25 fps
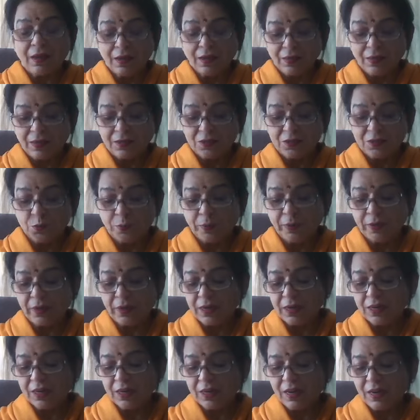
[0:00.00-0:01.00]
And the
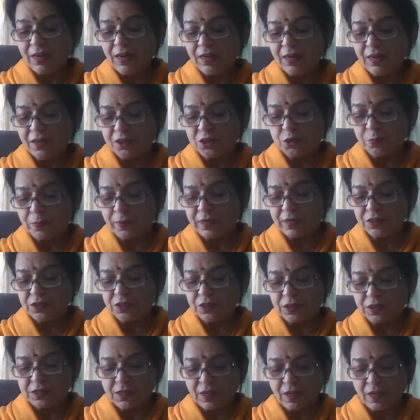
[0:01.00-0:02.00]
spirit cannot
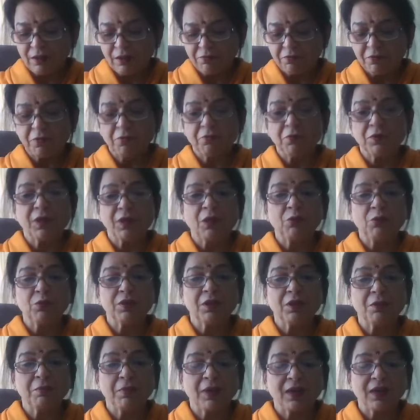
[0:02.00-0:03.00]
express itself
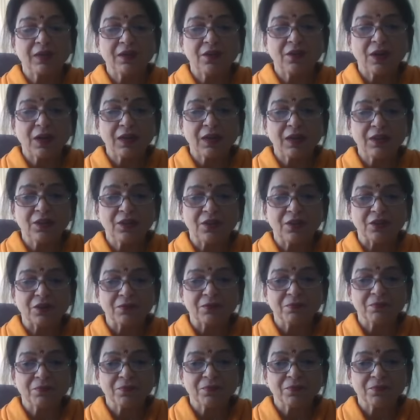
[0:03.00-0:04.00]
without the matter
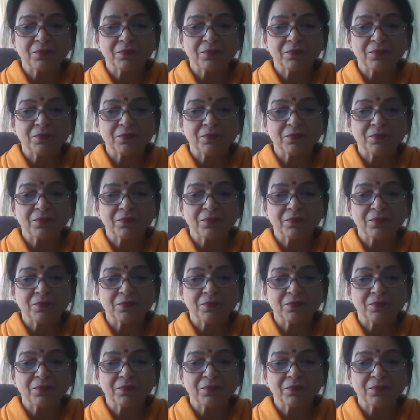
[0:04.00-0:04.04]
either.